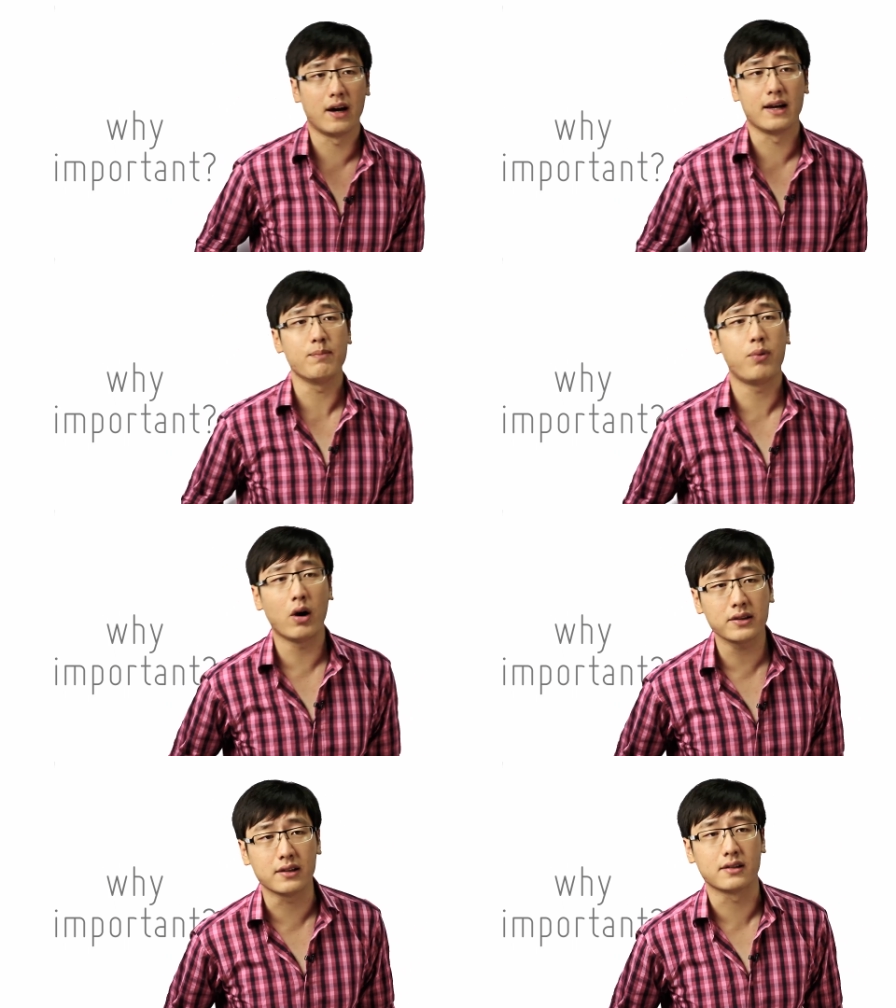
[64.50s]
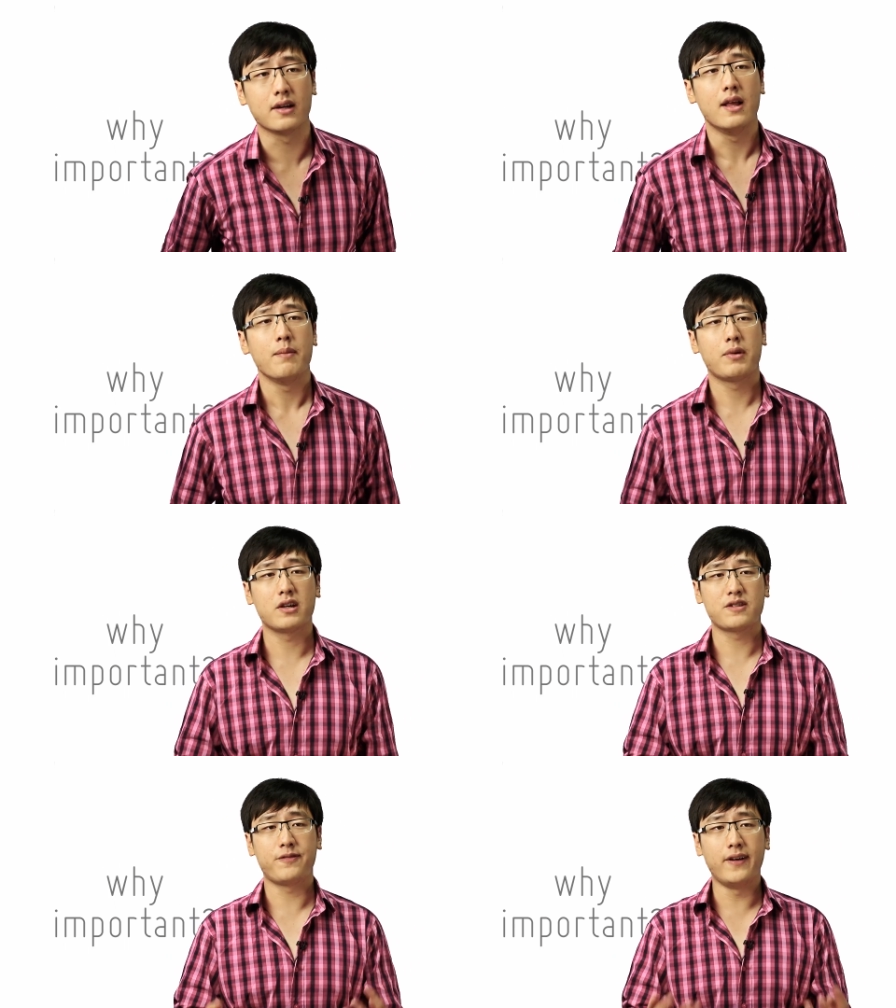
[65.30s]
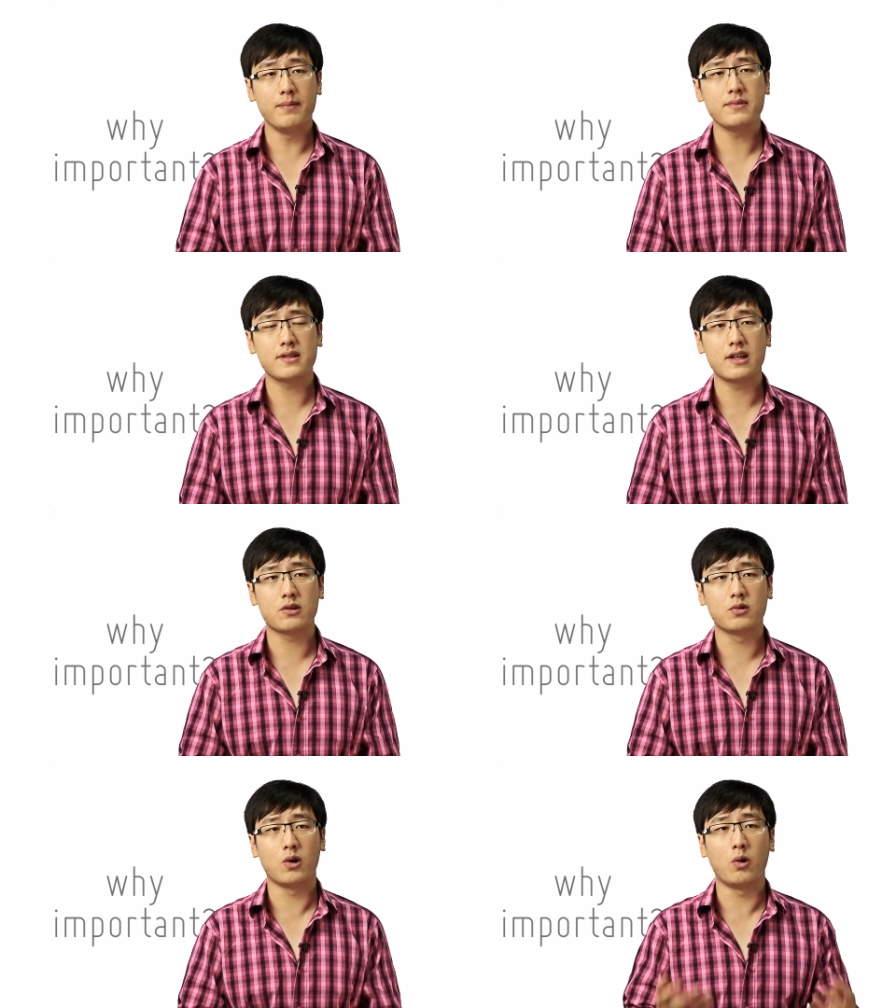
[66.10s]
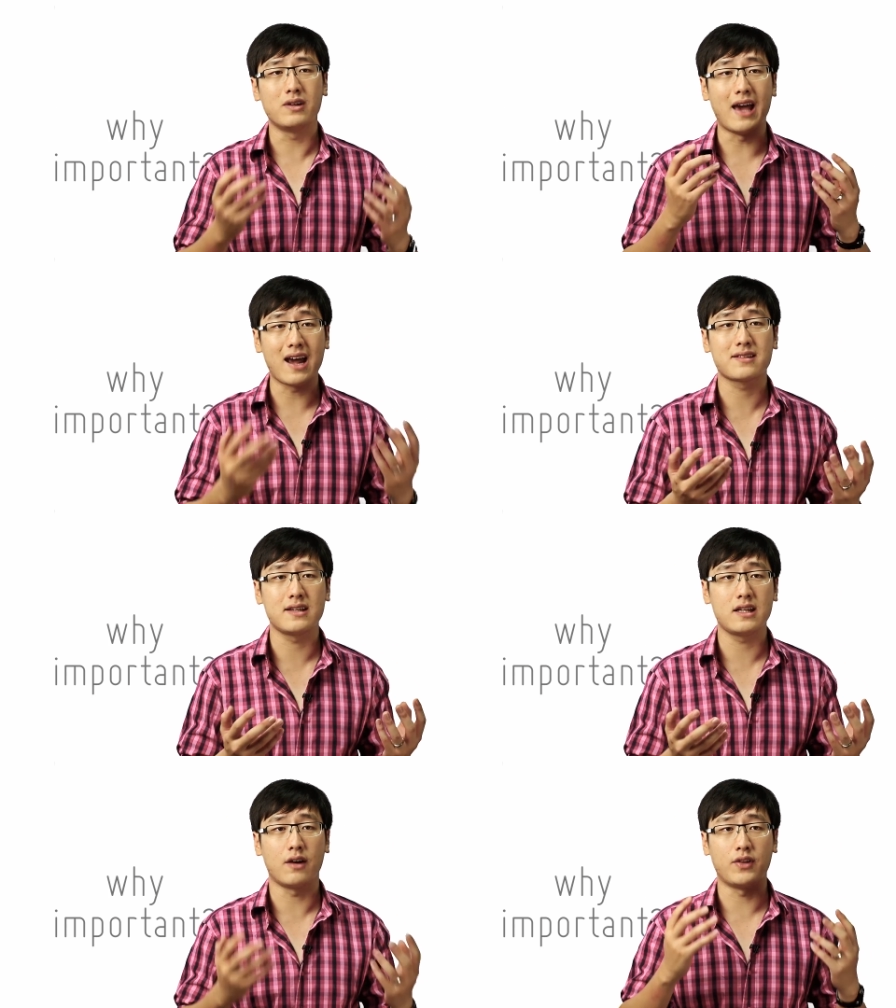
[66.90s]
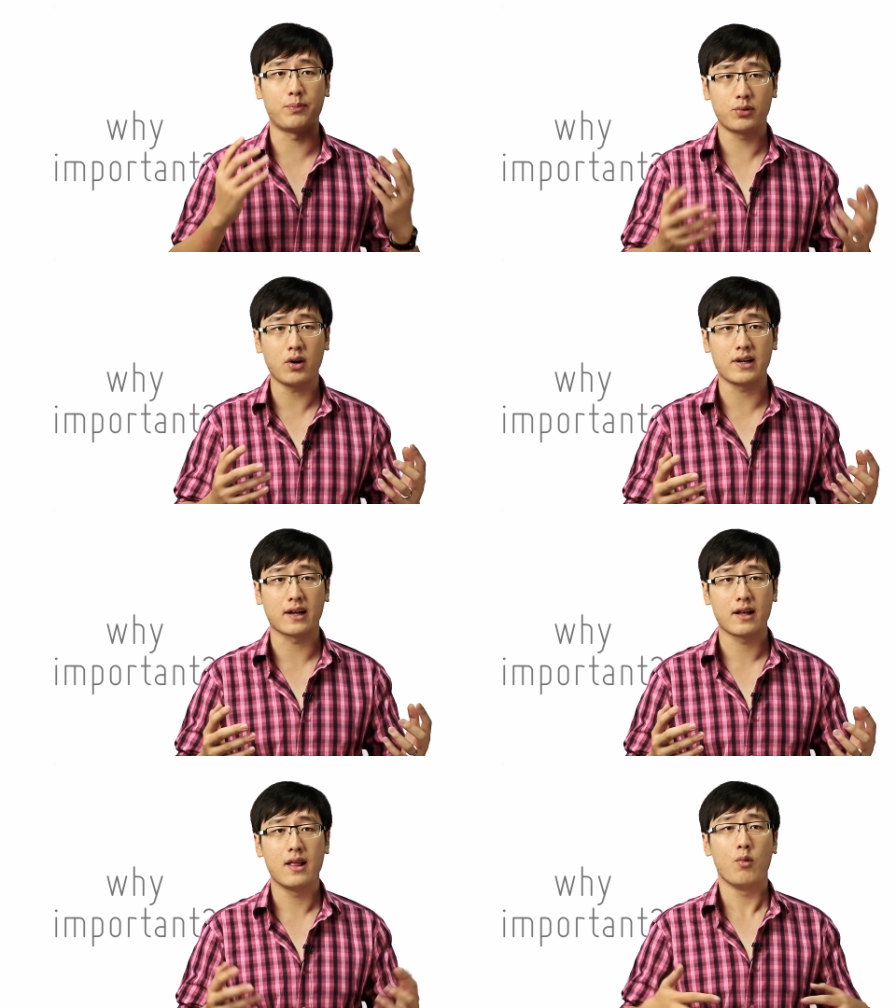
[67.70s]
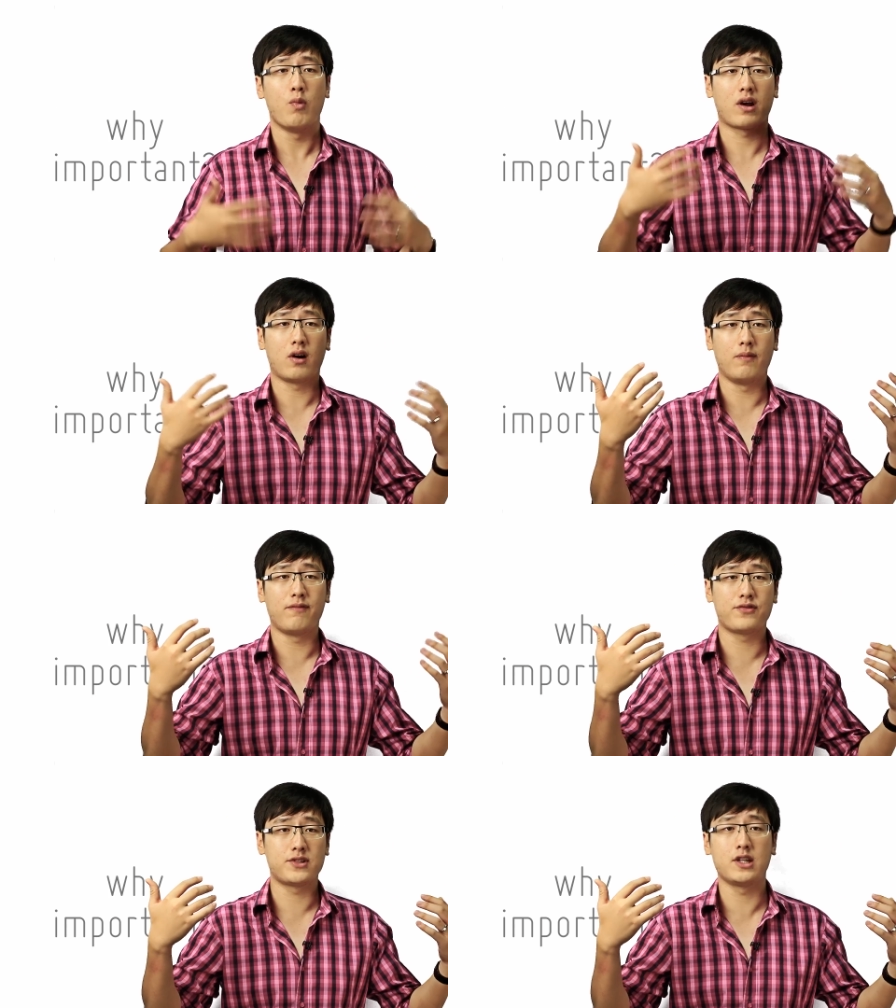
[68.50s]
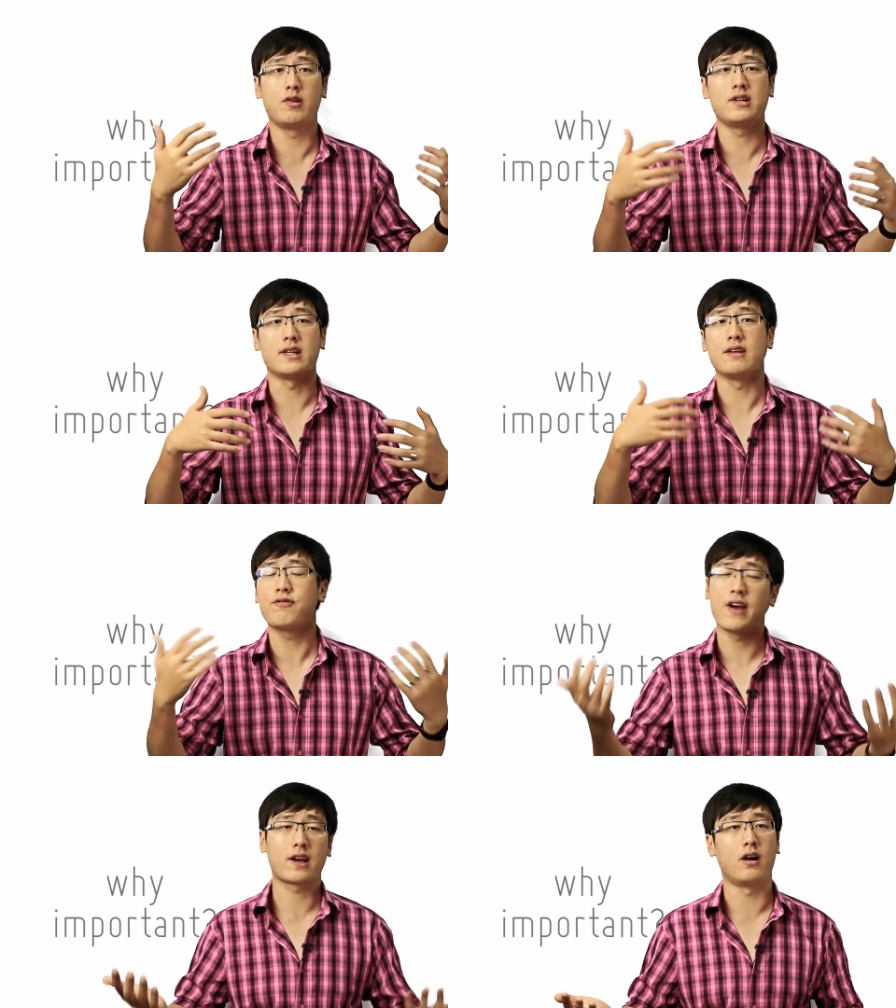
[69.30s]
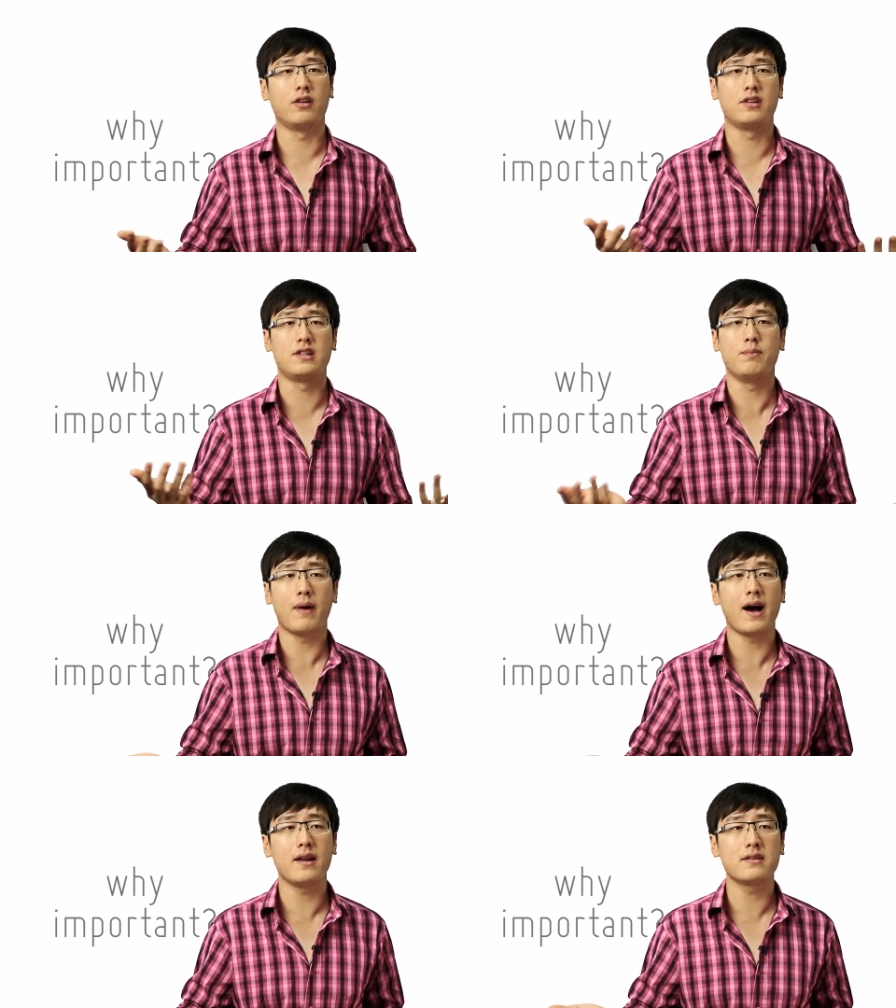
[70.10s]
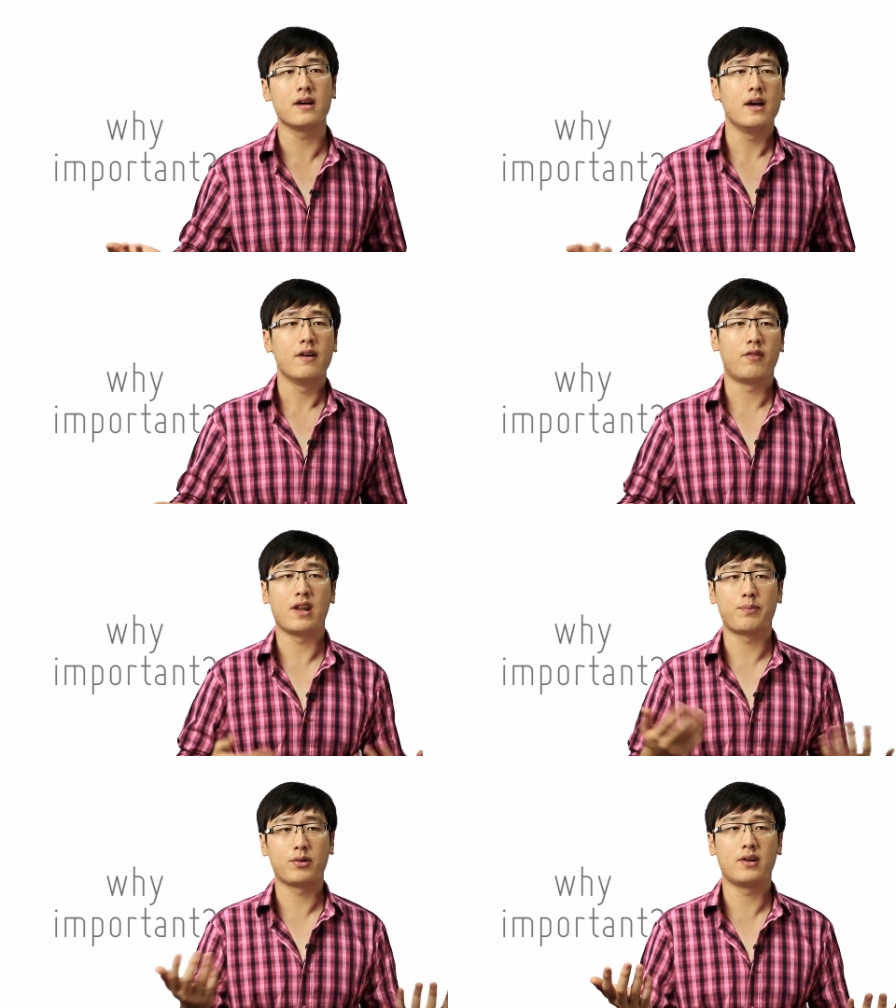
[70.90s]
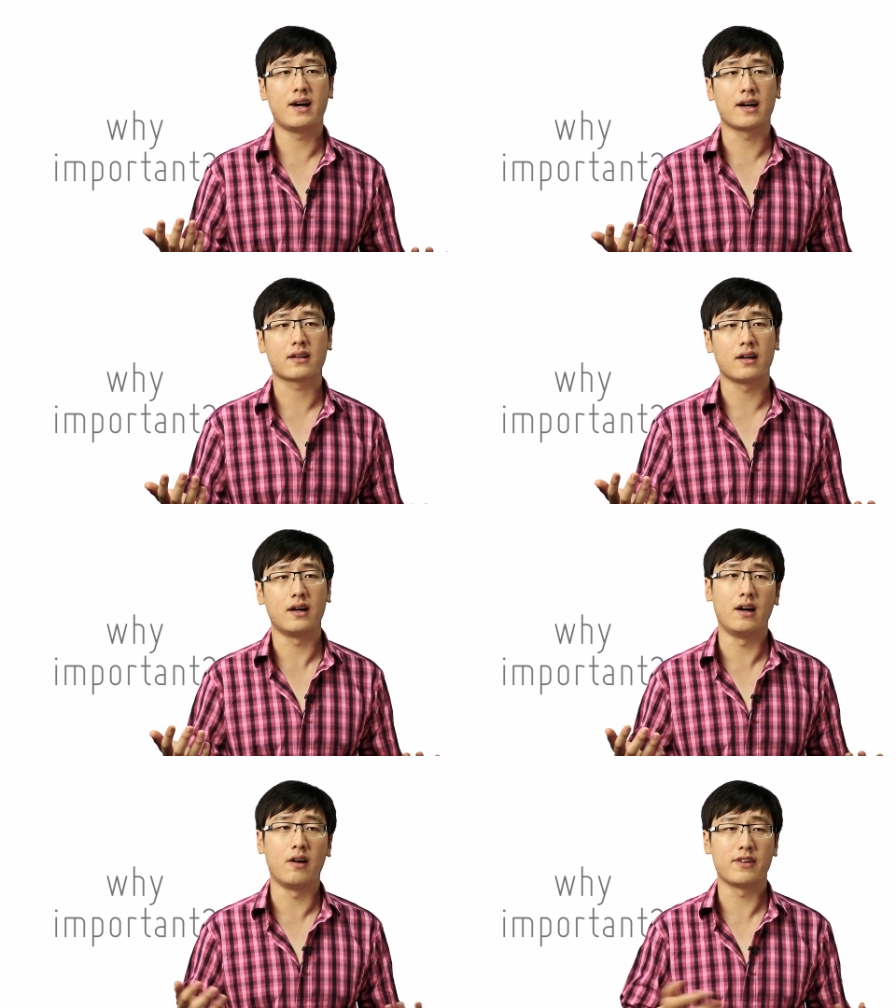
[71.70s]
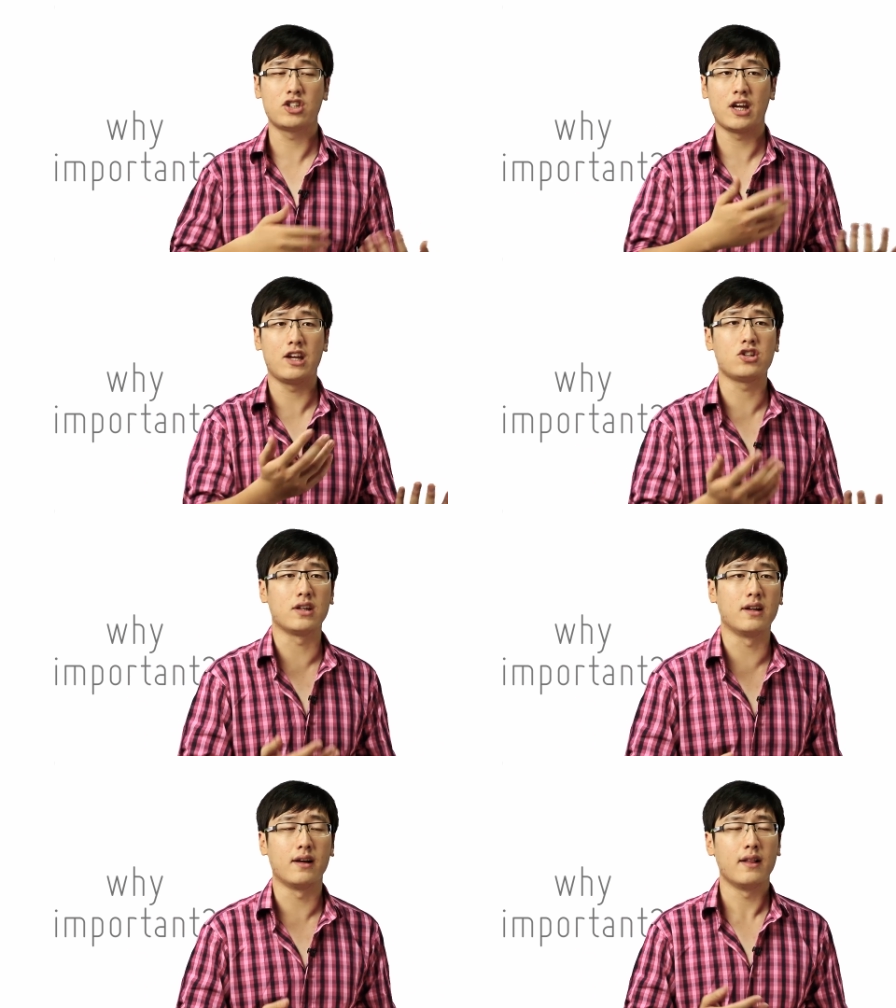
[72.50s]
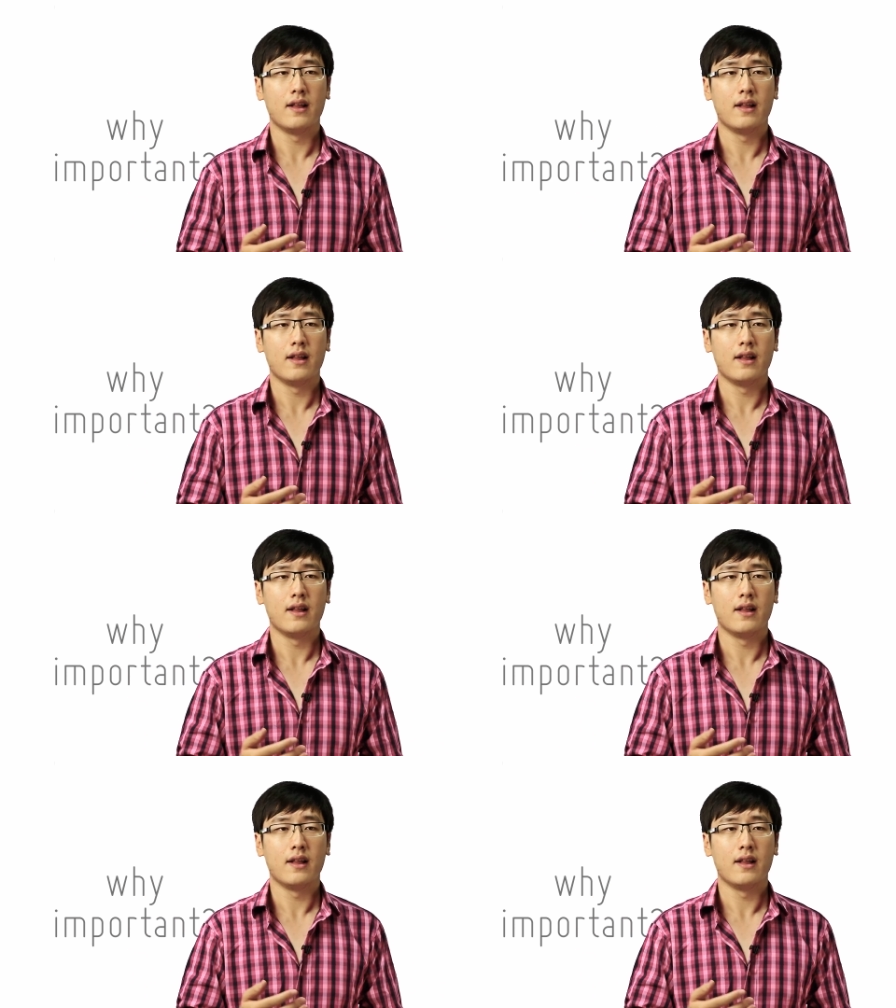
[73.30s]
uh, important? Because firms need to know the XED of their product when considering the effect on the demand for their product uh, of a change in